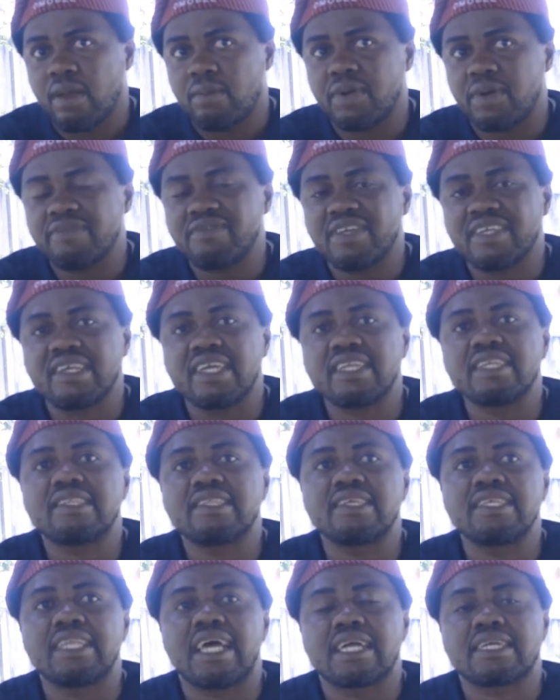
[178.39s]
But if there's
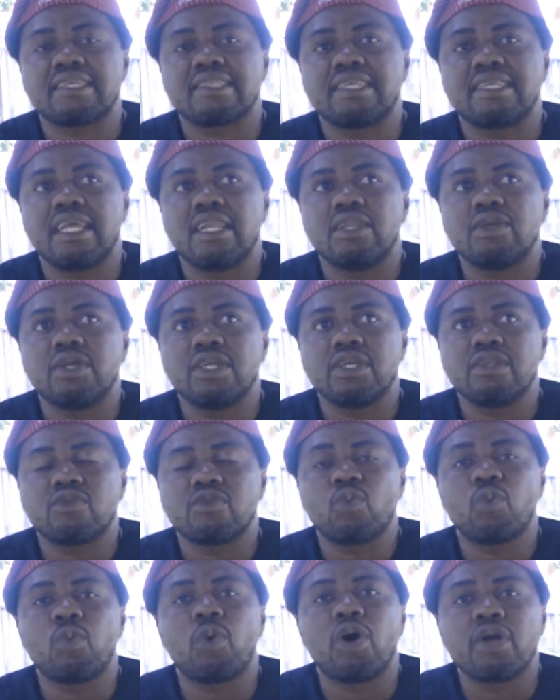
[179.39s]
anything I can tell you
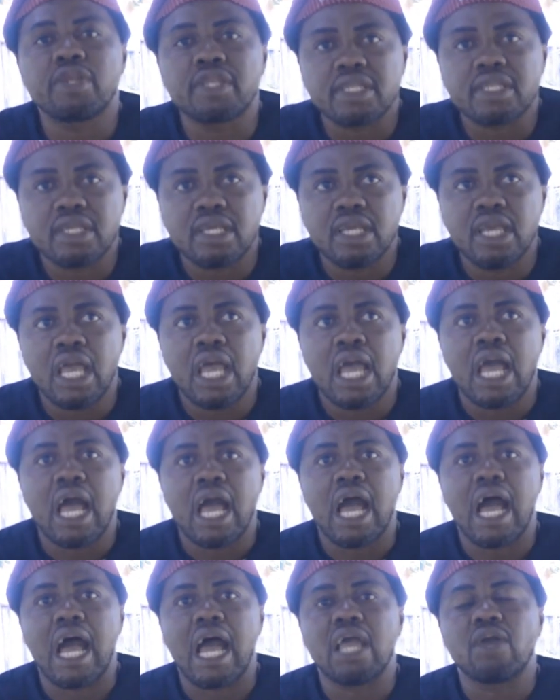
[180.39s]
is, one,
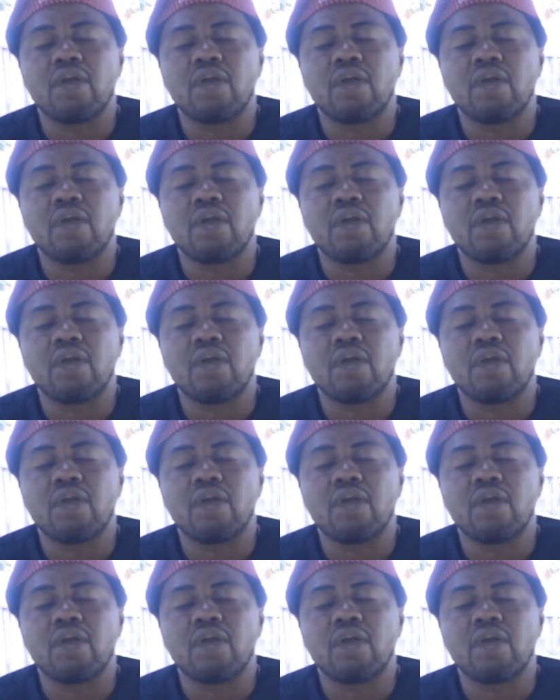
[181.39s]
I